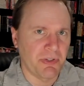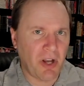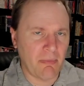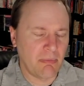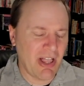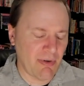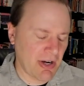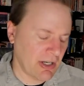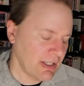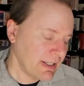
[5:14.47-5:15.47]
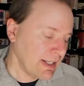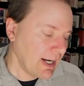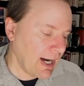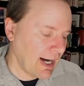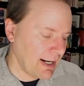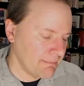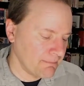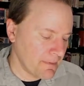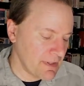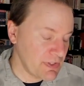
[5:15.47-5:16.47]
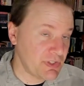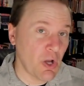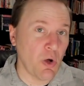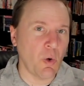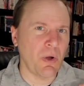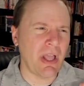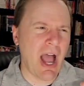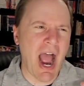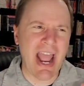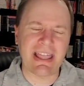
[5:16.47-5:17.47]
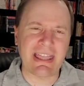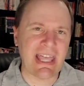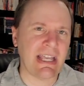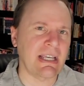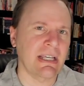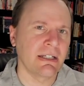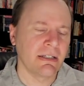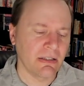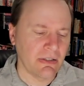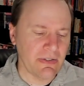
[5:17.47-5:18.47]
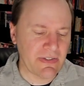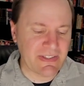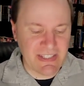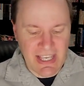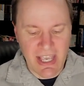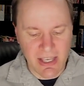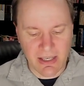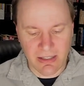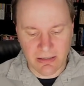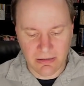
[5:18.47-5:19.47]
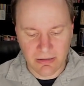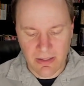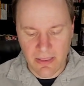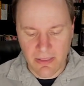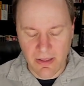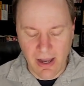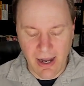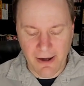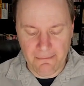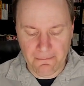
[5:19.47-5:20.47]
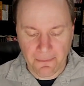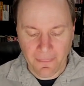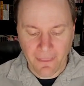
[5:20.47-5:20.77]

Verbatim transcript: the time of Blade Runner, um, so I think seeing um,